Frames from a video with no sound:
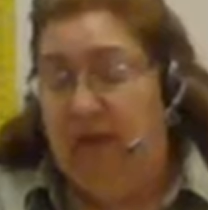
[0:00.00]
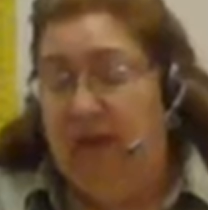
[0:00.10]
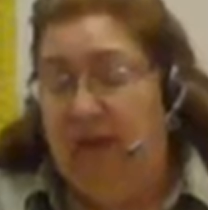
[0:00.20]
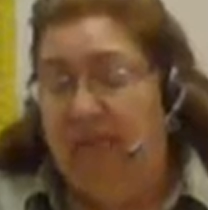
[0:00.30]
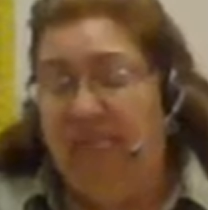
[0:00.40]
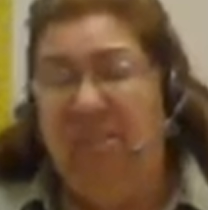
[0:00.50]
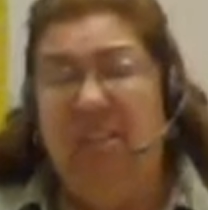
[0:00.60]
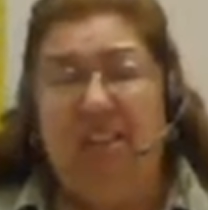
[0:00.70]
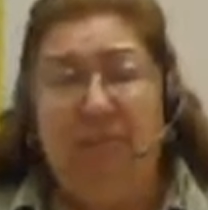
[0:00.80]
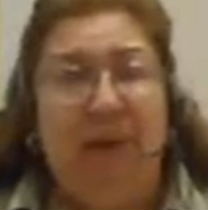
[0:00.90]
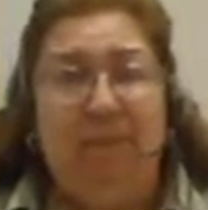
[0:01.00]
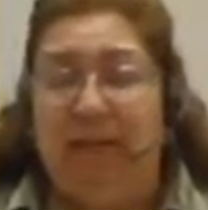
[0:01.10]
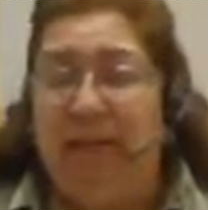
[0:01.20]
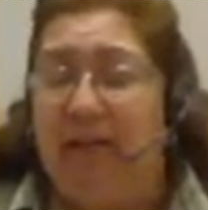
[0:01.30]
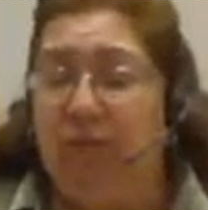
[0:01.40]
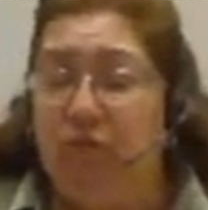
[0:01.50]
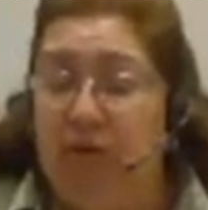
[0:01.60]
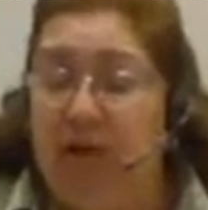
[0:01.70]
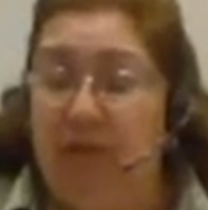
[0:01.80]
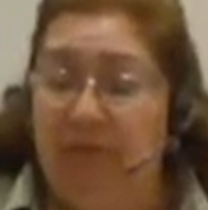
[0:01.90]
I just need maybe like a
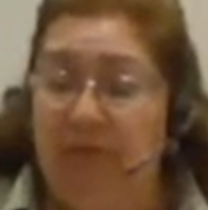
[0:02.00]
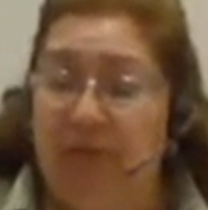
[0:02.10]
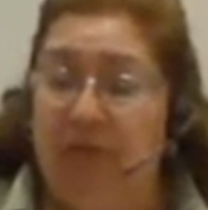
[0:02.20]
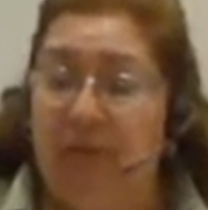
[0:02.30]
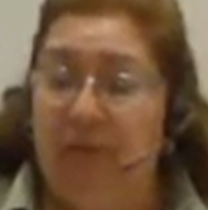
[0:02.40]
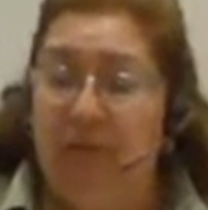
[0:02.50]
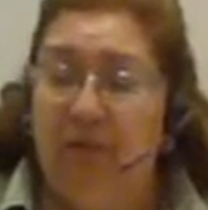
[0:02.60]
drop or two.